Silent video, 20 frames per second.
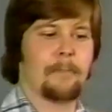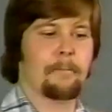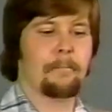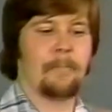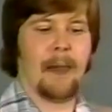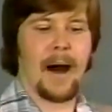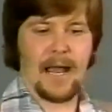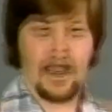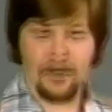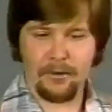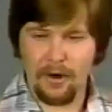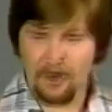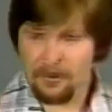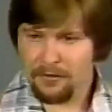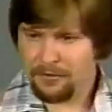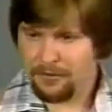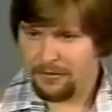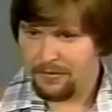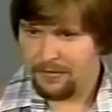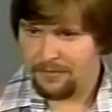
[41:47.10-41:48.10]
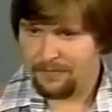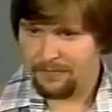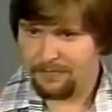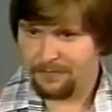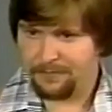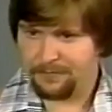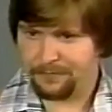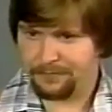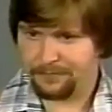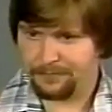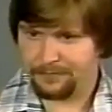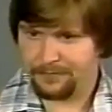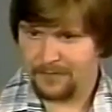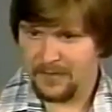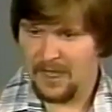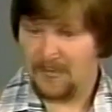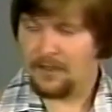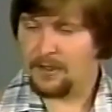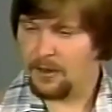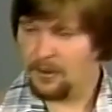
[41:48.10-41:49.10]
My growth
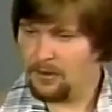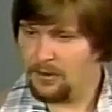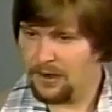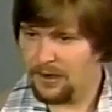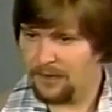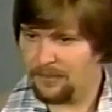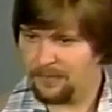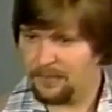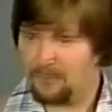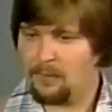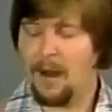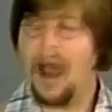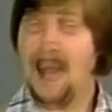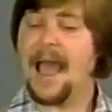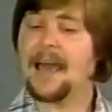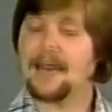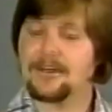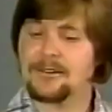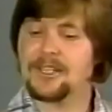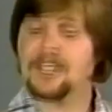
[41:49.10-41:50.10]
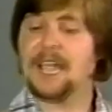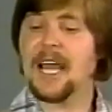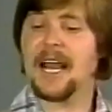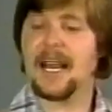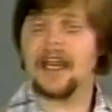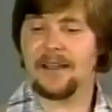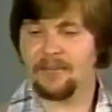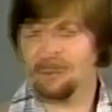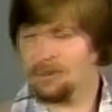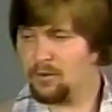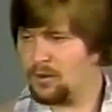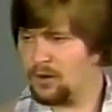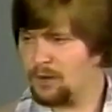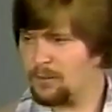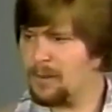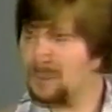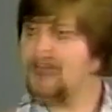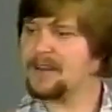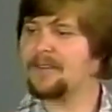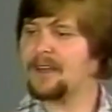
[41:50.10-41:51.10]
in the Lord. My understanding of the
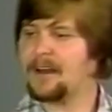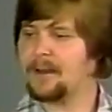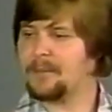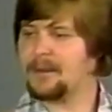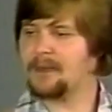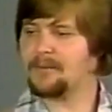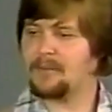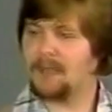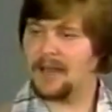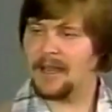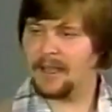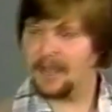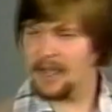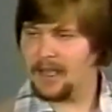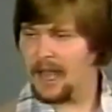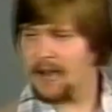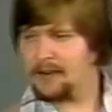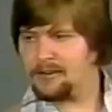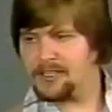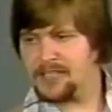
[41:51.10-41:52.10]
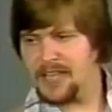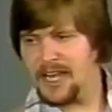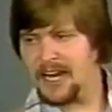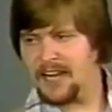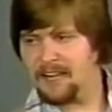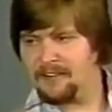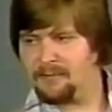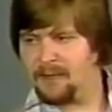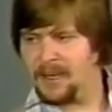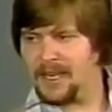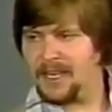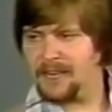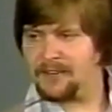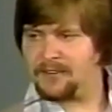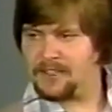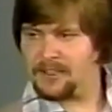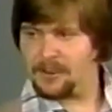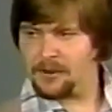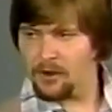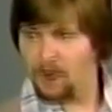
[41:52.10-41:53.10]
Word, my development of my understanding of my
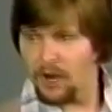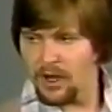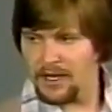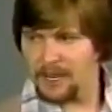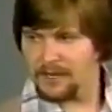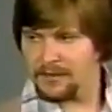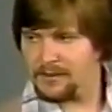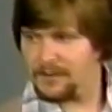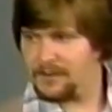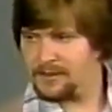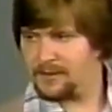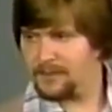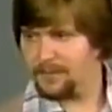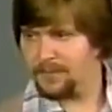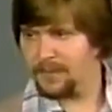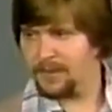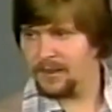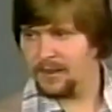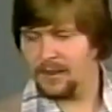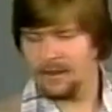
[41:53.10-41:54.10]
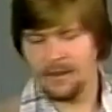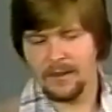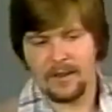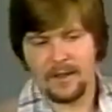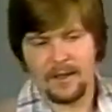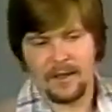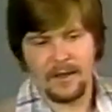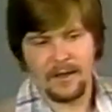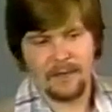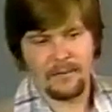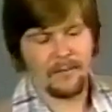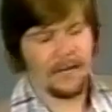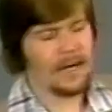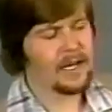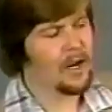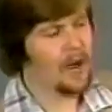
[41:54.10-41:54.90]
gifts and callings, my